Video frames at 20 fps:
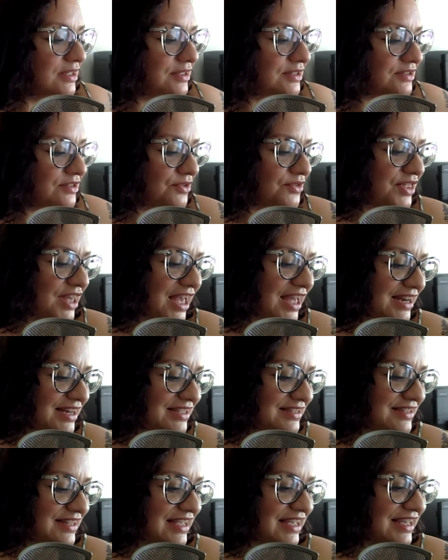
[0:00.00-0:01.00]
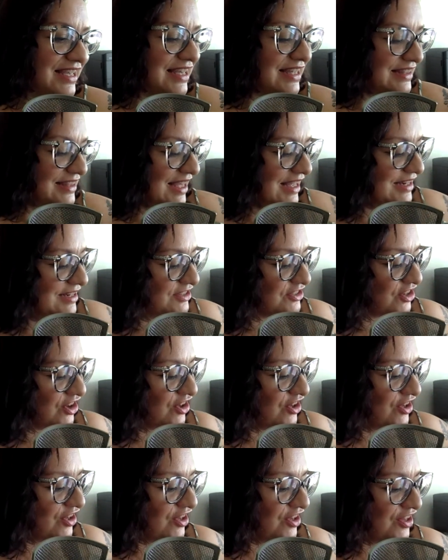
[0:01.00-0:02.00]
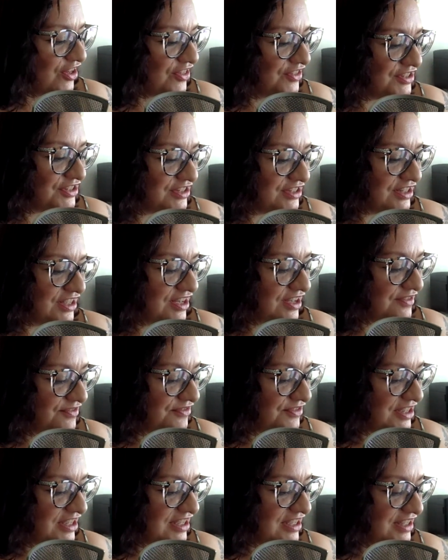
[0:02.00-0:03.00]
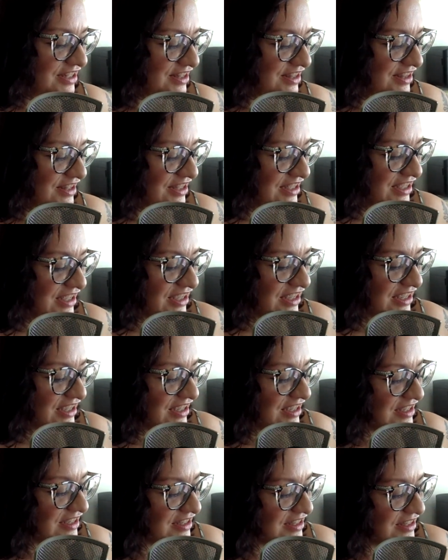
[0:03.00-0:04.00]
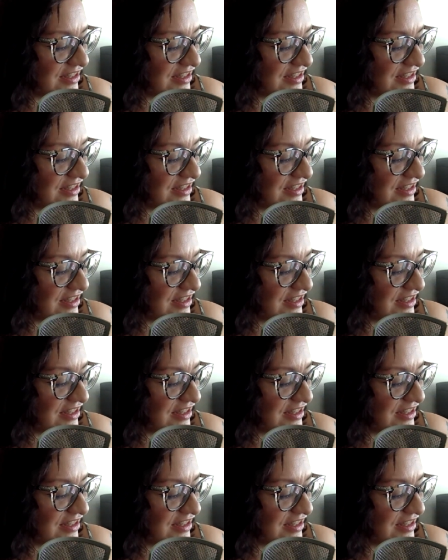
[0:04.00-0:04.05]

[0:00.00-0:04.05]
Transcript: So that is it. That is all the stuff in the